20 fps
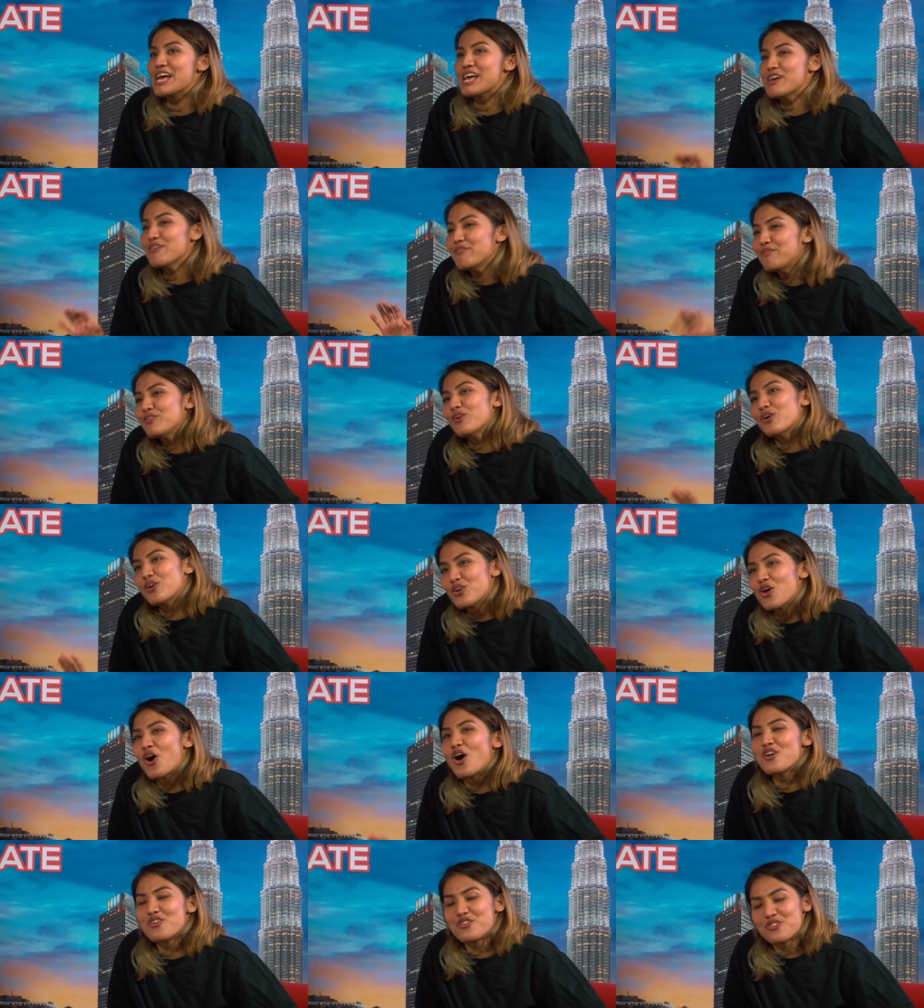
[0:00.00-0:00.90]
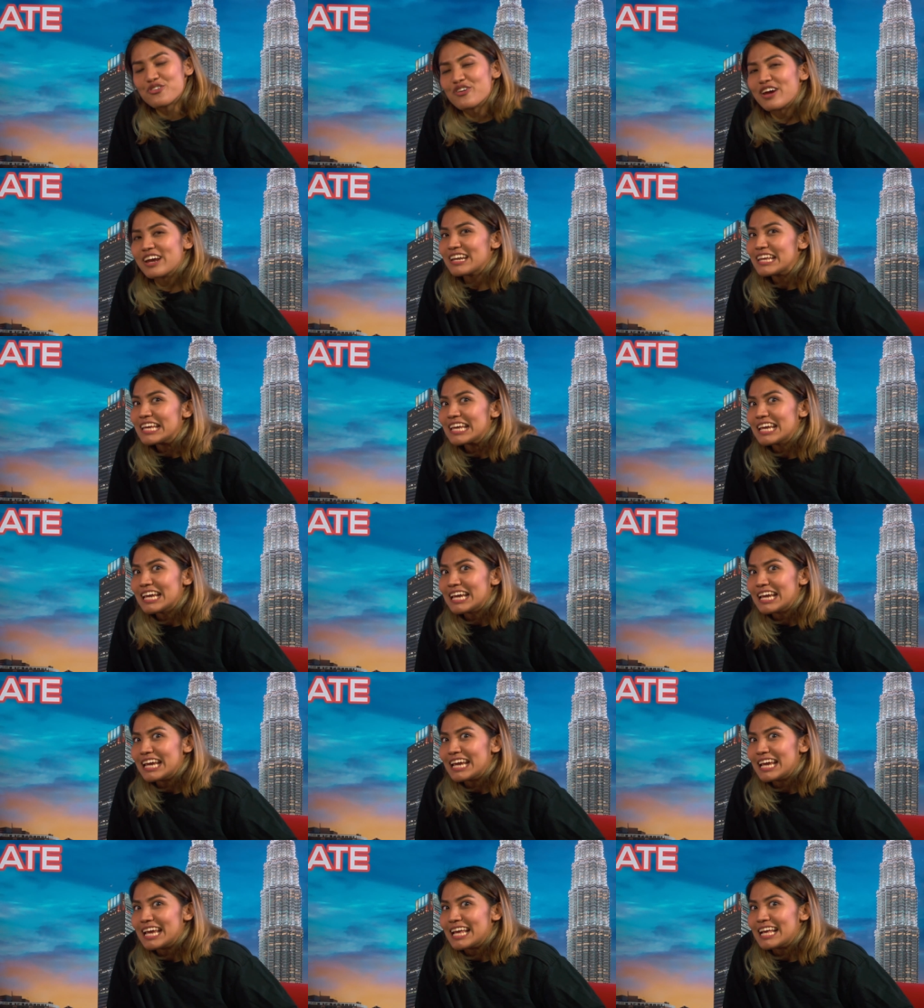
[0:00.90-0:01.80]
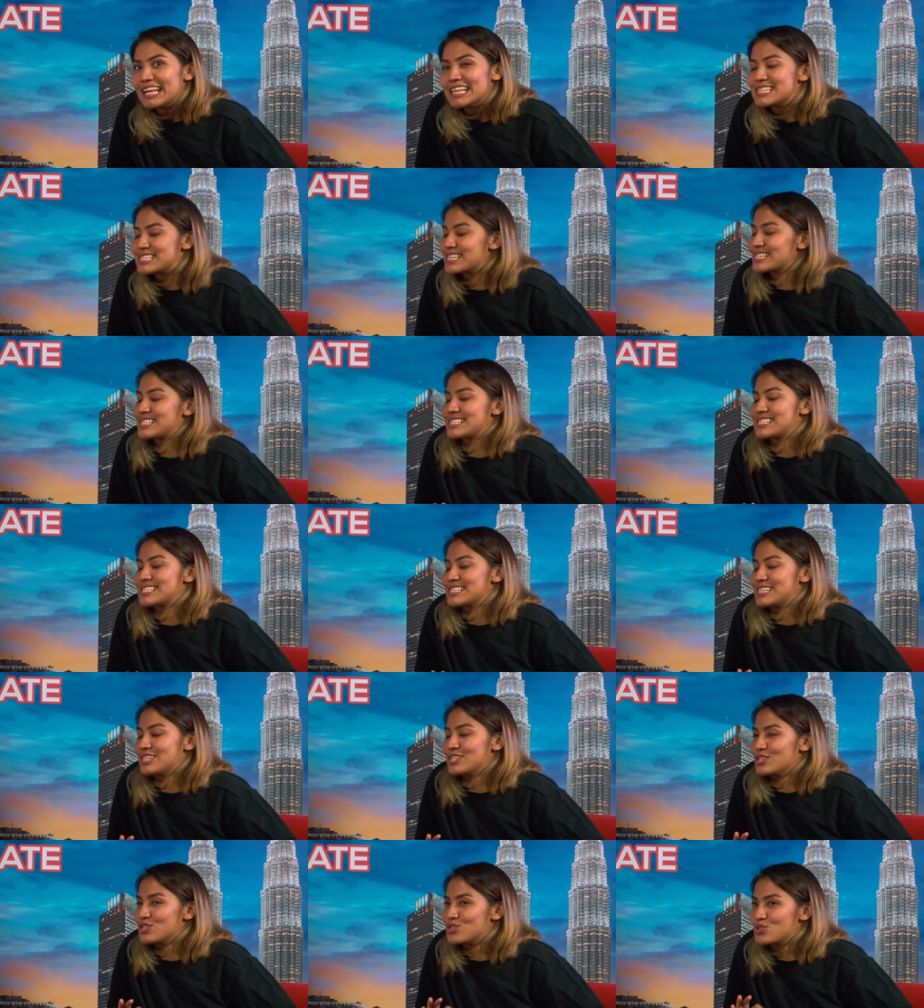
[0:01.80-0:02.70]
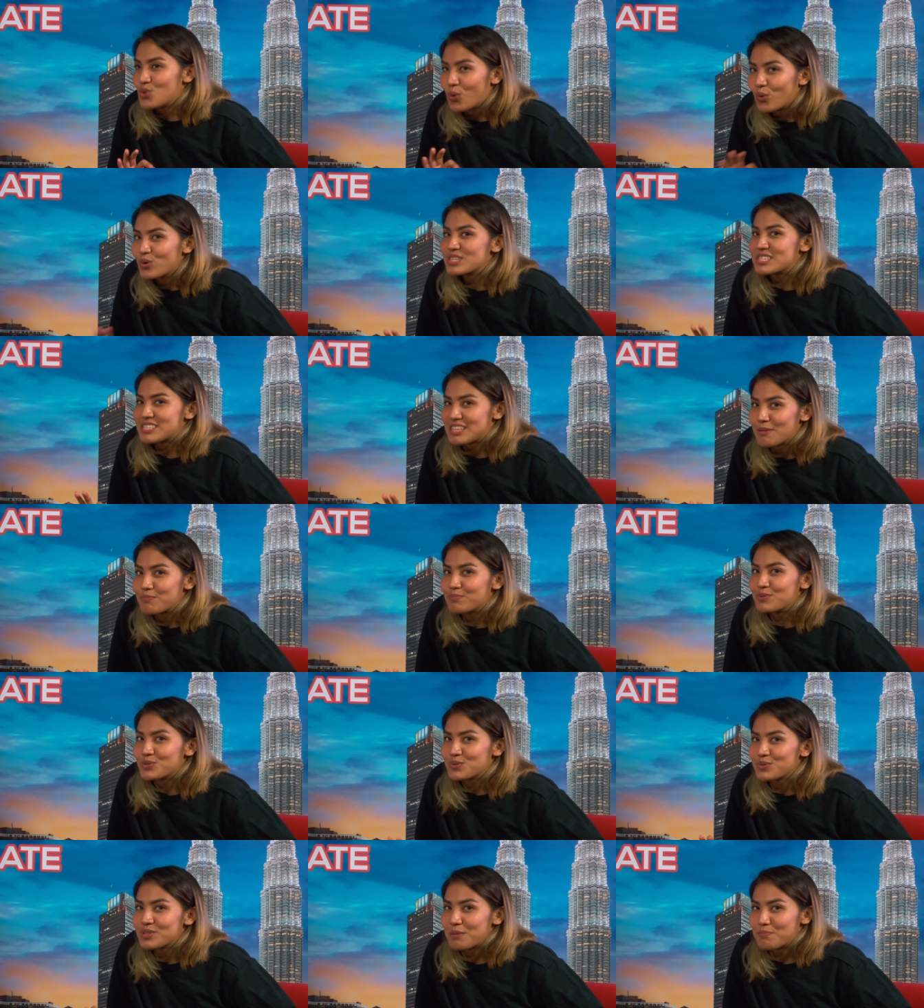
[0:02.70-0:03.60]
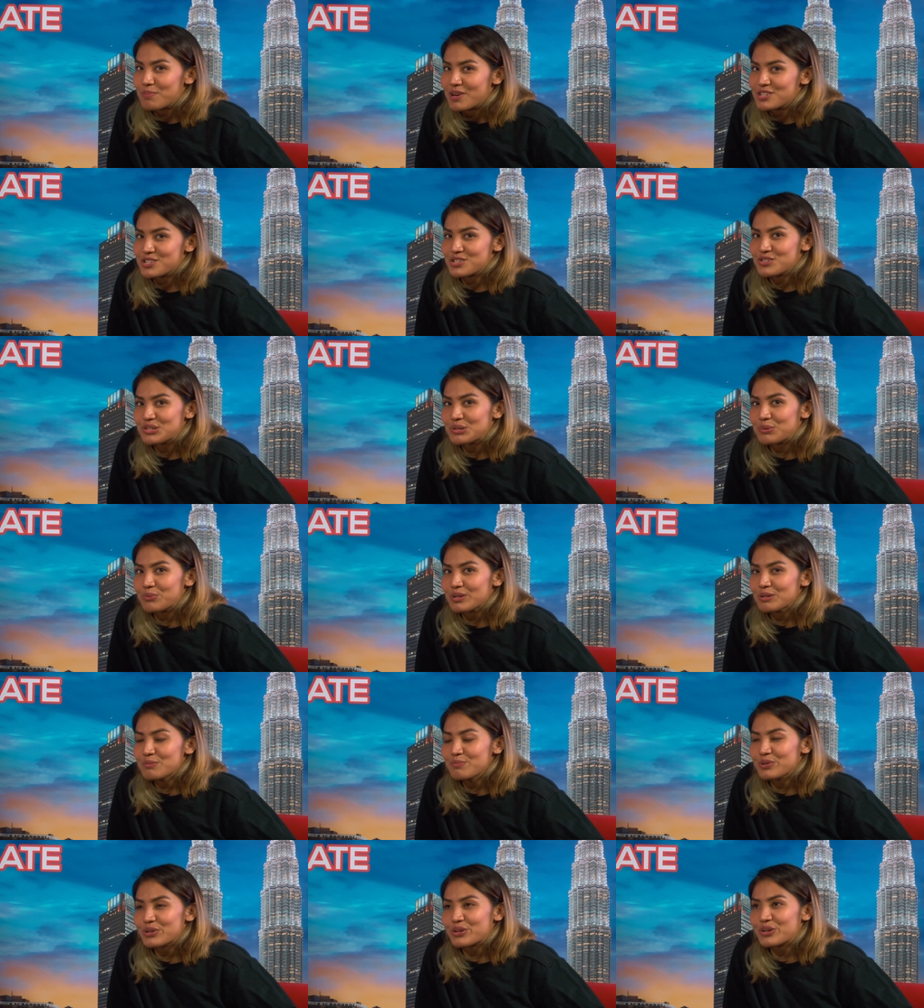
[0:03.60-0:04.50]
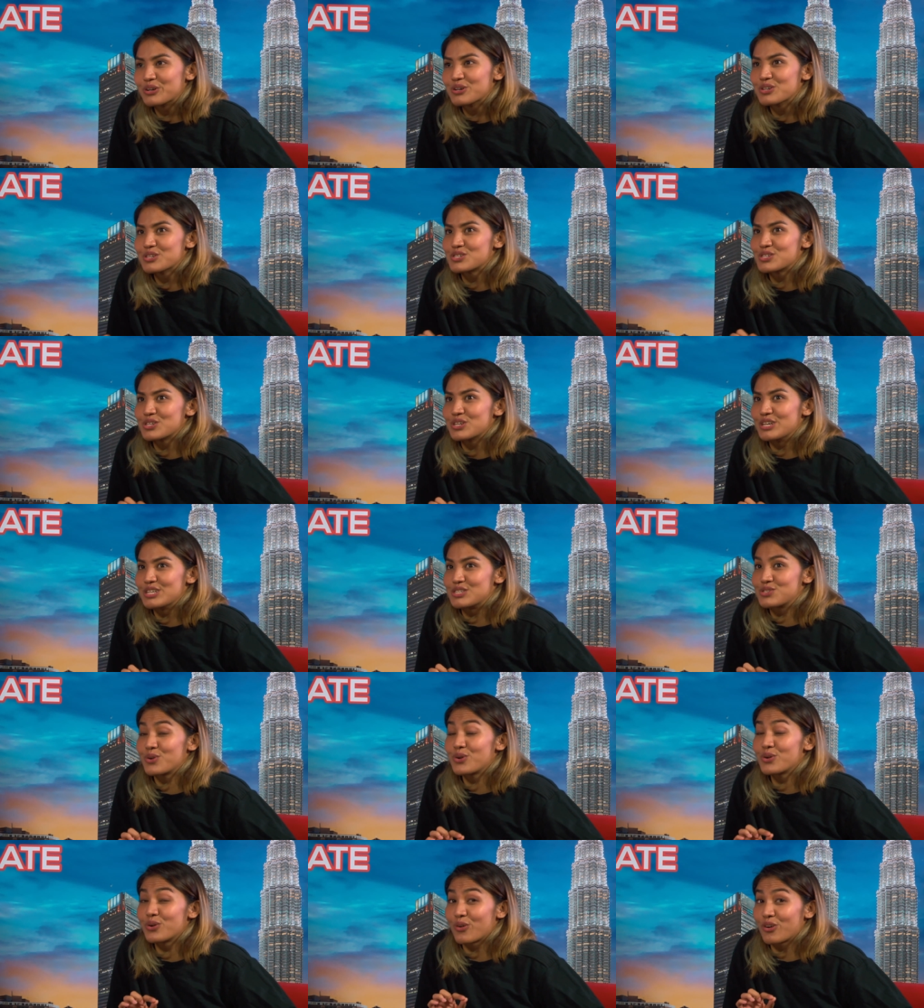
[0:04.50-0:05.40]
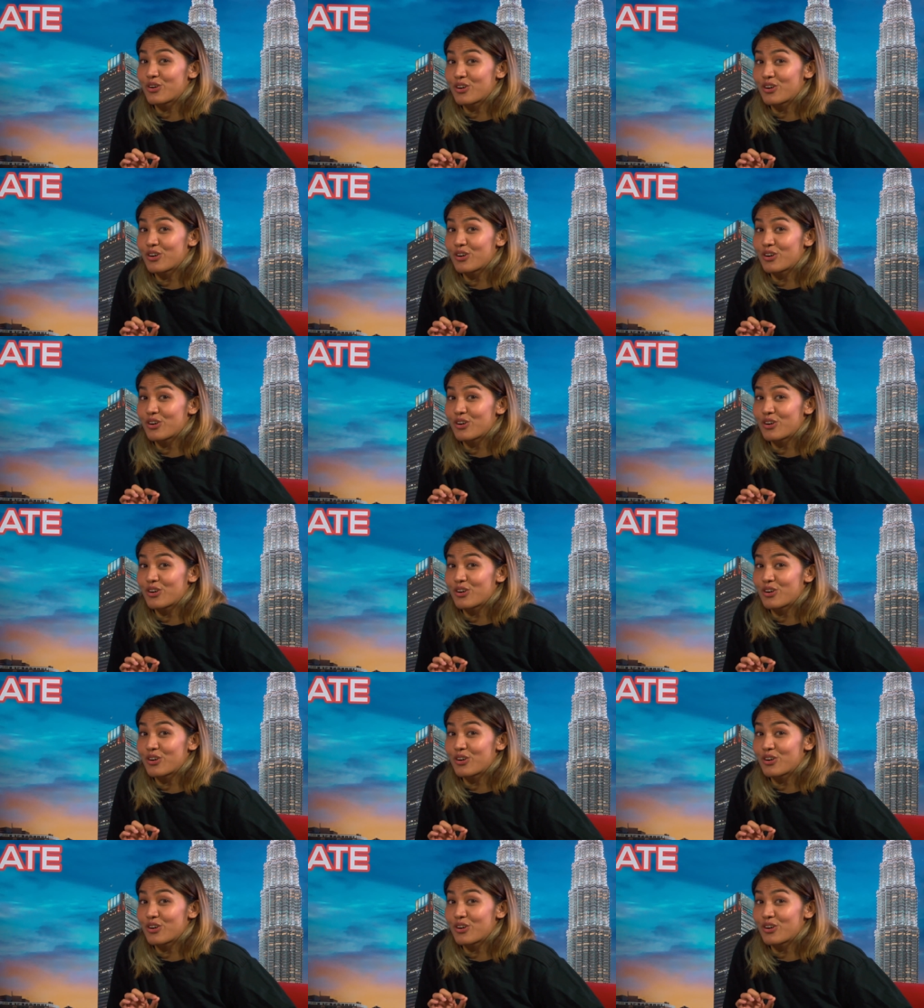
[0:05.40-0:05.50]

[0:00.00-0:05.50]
If you're not ready, just don't step into the pageantry world, because it's going to